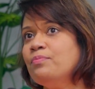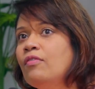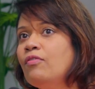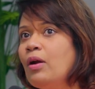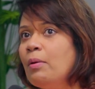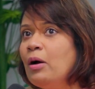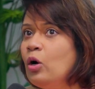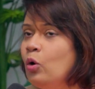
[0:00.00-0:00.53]

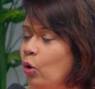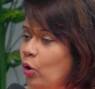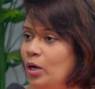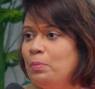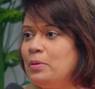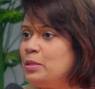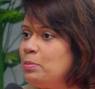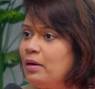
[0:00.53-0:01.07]
From a
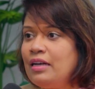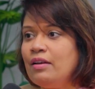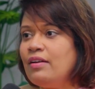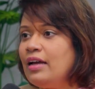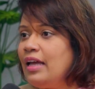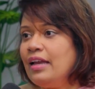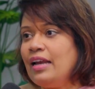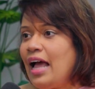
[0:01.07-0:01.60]
gold perspective,
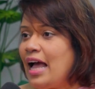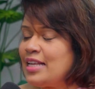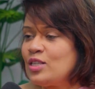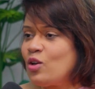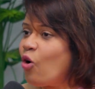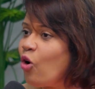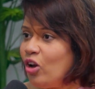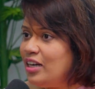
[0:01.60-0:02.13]
again, as
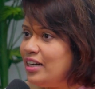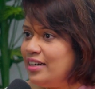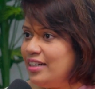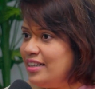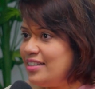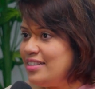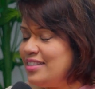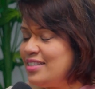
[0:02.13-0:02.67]
all
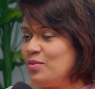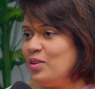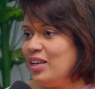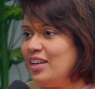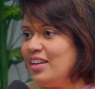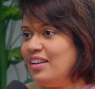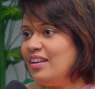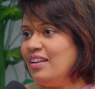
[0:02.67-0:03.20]
Indians,
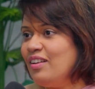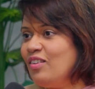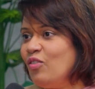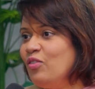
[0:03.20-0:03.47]
we